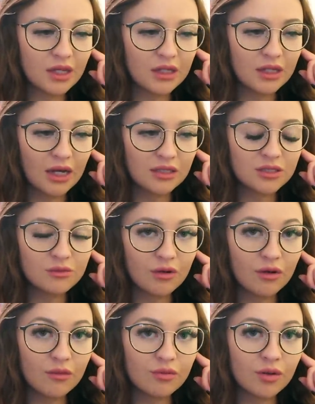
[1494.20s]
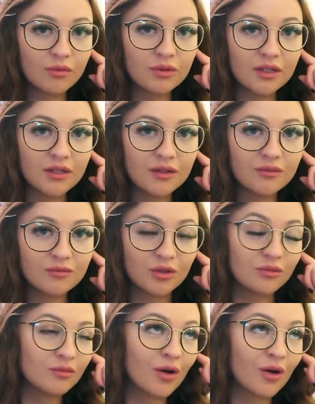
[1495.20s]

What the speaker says: yeah, tomorrow probably, well,